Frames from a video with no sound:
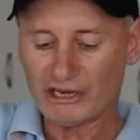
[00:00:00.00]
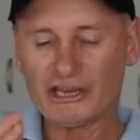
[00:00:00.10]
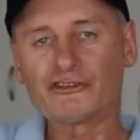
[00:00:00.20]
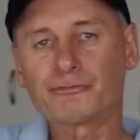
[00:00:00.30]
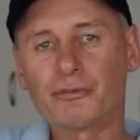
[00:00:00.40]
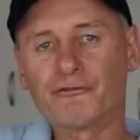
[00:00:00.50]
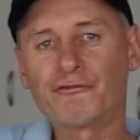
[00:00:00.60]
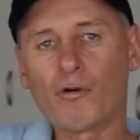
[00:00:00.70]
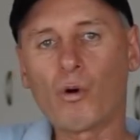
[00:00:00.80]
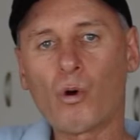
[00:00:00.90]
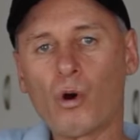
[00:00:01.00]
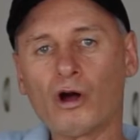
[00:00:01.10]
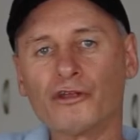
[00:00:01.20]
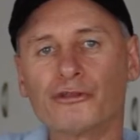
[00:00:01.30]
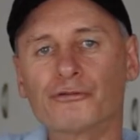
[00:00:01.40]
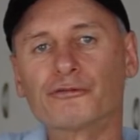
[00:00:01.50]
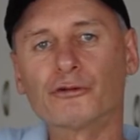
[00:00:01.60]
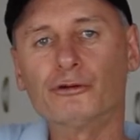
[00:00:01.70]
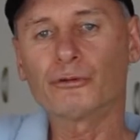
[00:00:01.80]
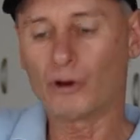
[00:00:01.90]
it's before the
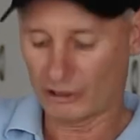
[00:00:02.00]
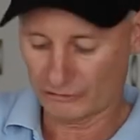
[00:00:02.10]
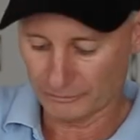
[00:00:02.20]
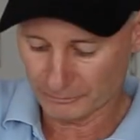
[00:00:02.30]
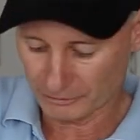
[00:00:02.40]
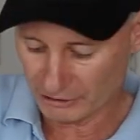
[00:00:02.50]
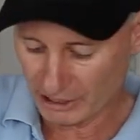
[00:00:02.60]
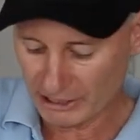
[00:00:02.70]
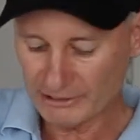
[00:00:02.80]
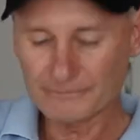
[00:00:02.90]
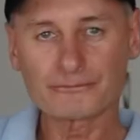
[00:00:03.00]
fluoride, okay?